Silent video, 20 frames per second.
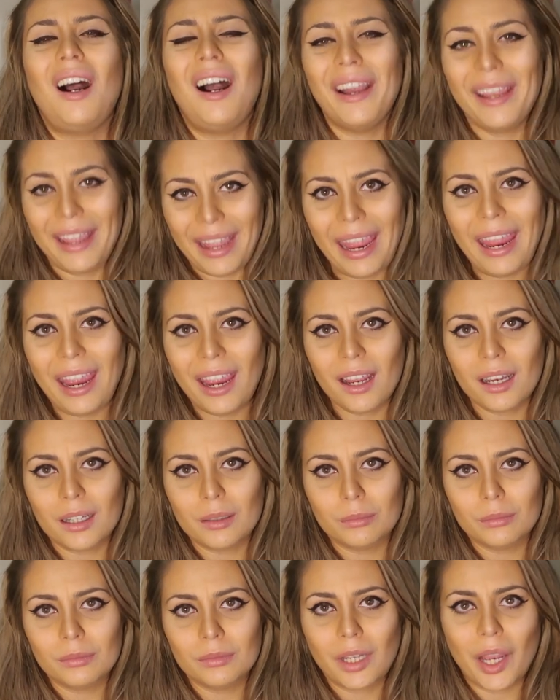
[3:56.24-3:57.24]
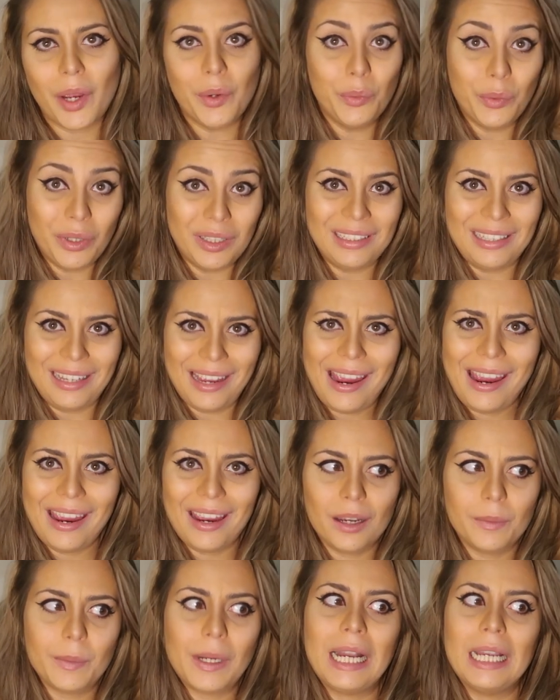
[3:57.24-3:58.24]
I really
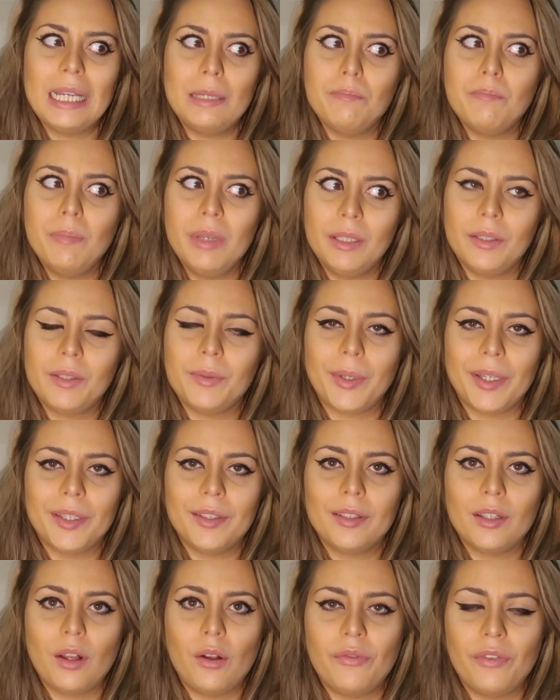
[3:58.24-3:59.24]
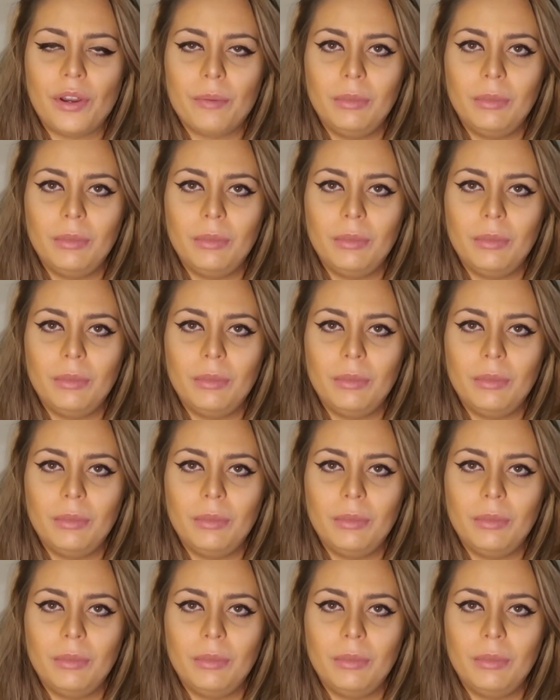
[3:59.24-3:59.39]
am. I miss myself.